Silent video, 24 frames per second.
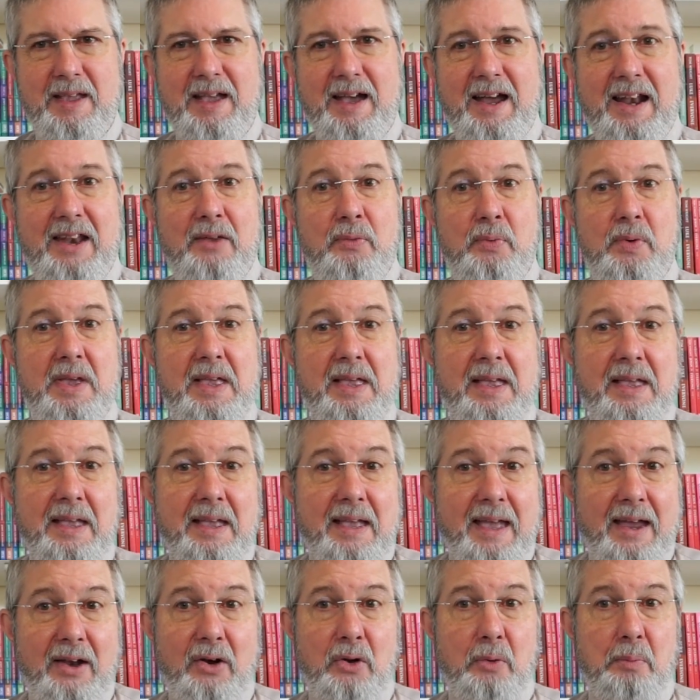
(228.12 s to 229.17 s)
And if we
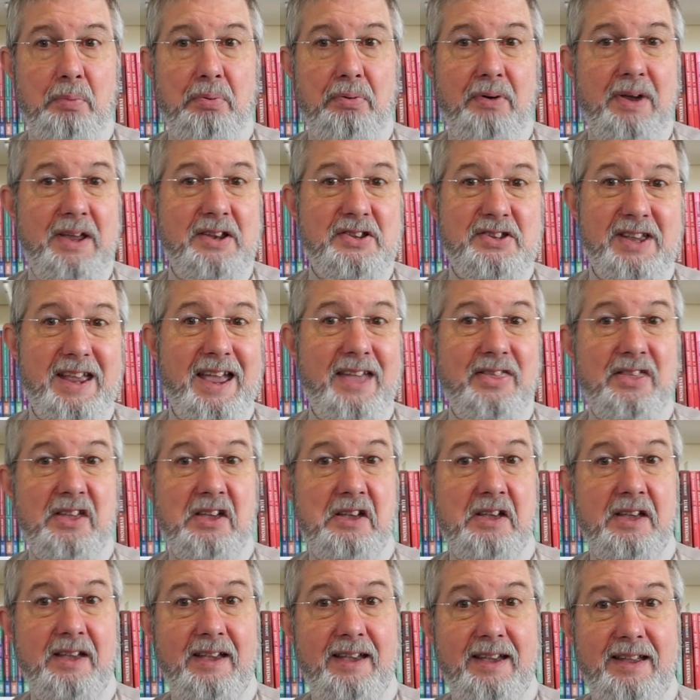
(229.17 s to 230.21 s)
cannot pray
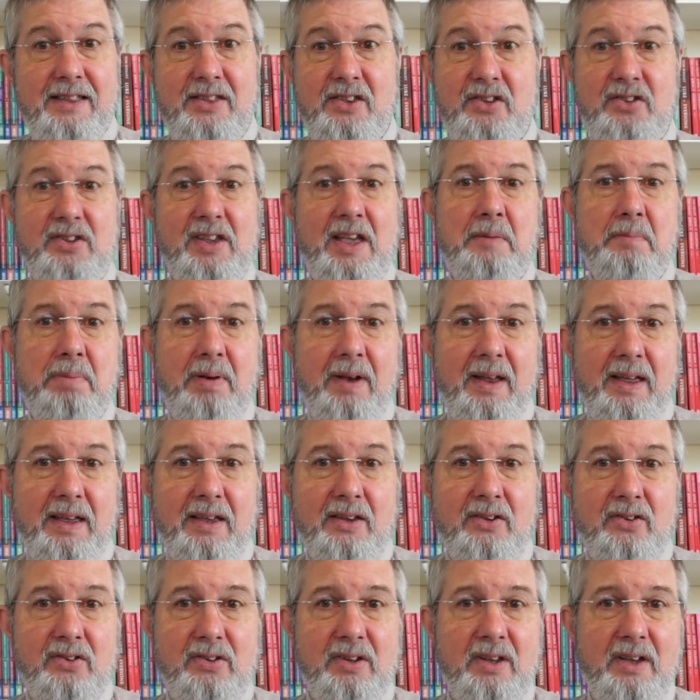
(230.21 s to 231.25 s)
together in the same
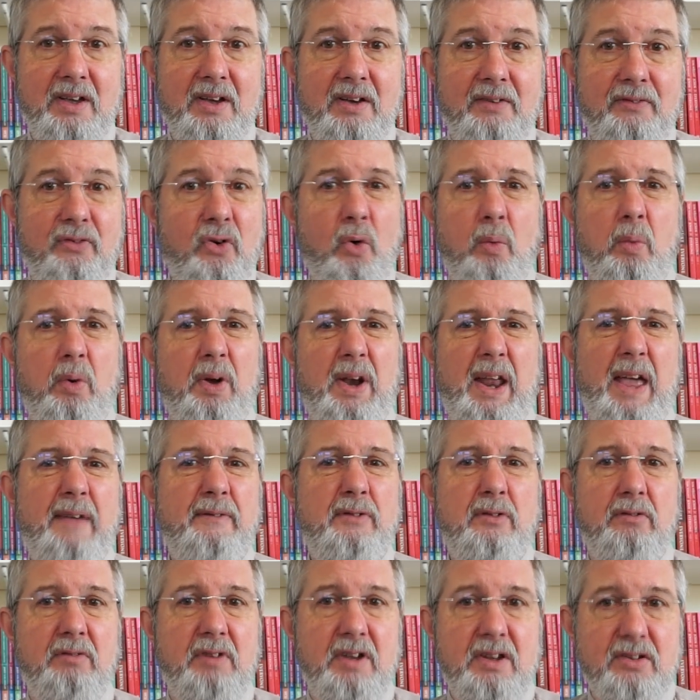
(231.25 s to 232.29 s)
place, for
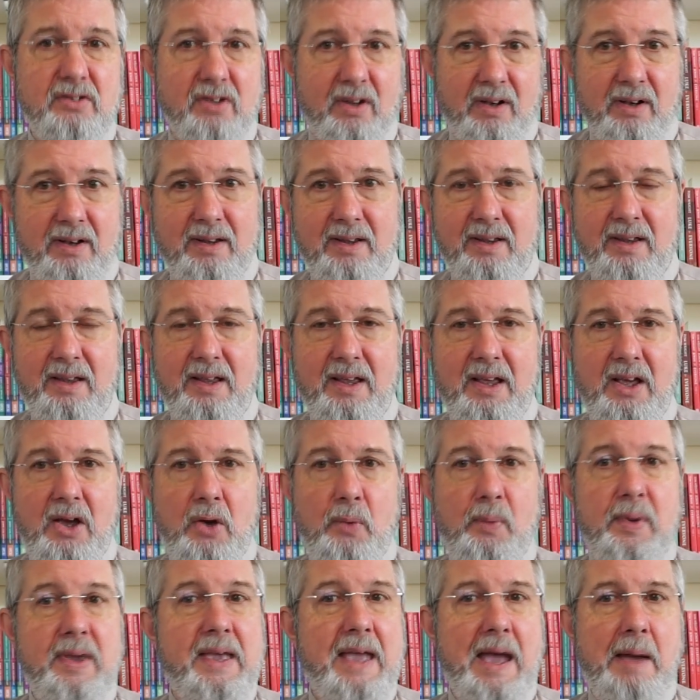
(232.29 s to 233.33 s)
whatever reason,
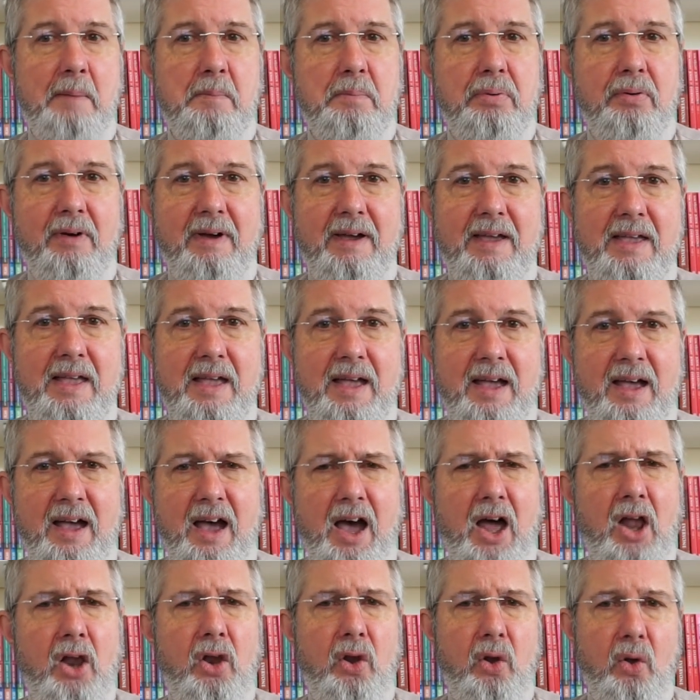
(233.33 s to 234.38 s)
we can pray
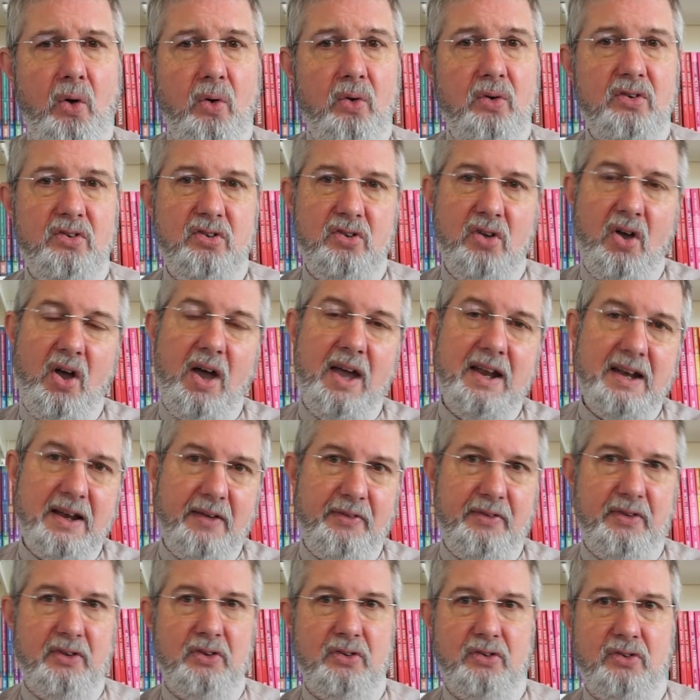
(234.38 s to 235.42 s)
alongside
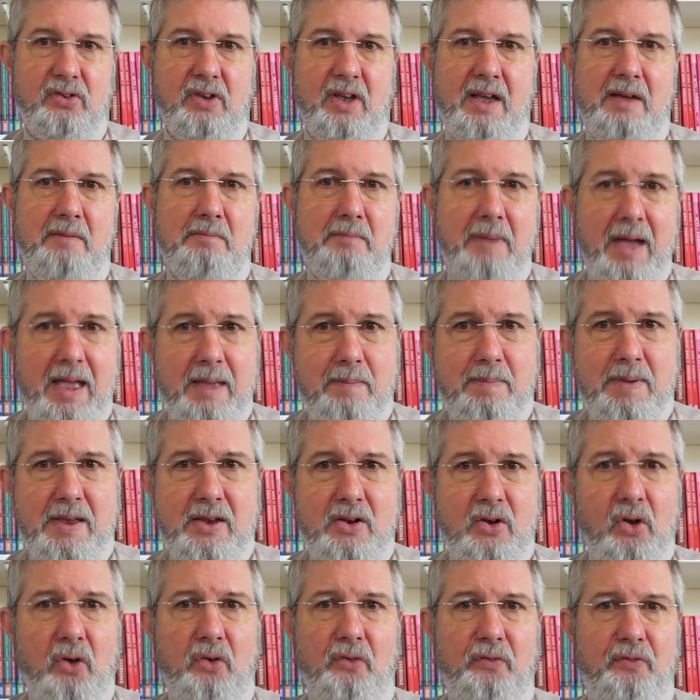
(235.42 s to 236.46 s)
others, maybe
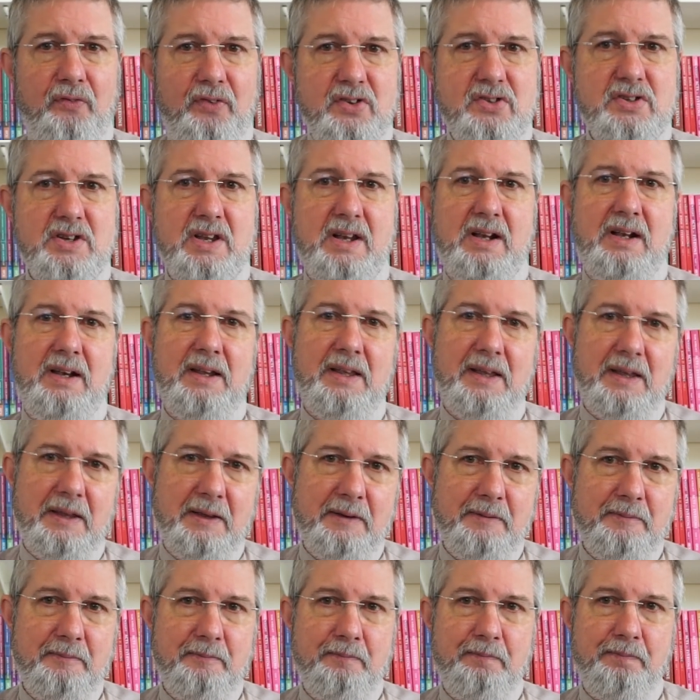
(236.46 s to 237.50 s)
not physically,
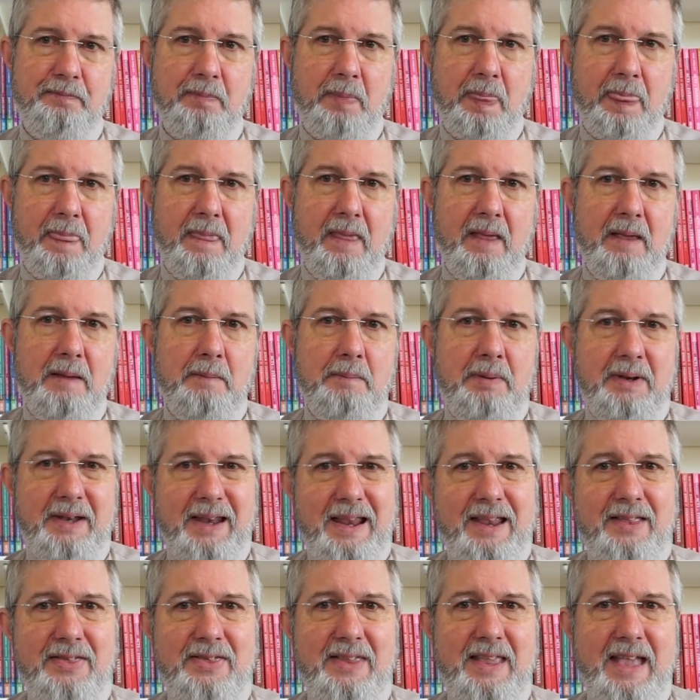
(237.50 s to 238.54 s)
but
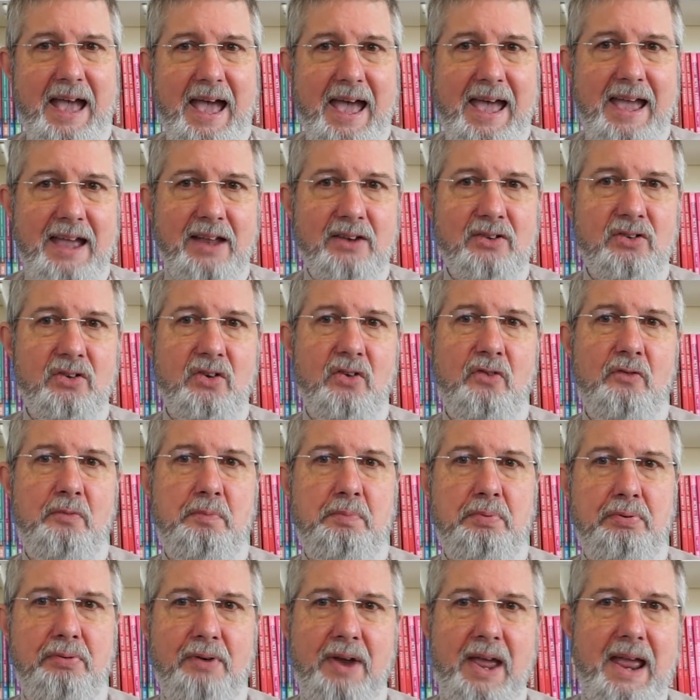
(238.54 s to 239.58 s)
in the act of
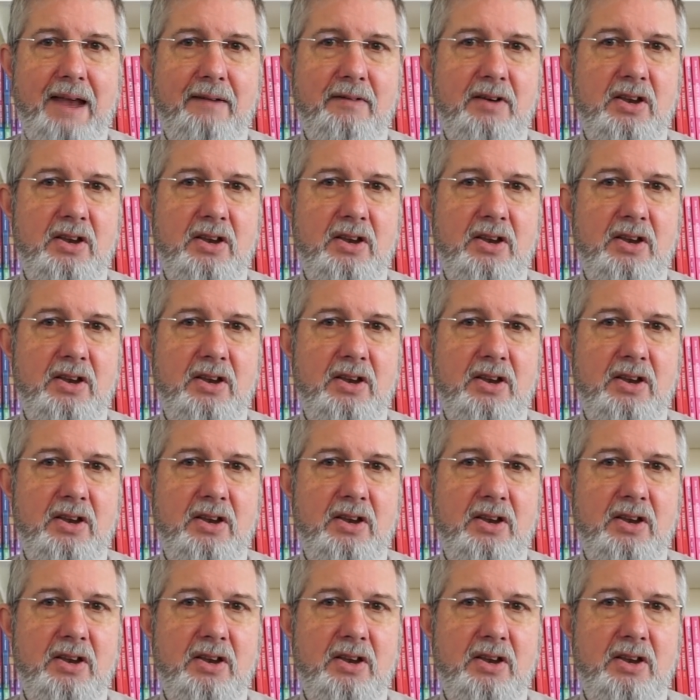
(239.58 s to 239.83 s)
prayer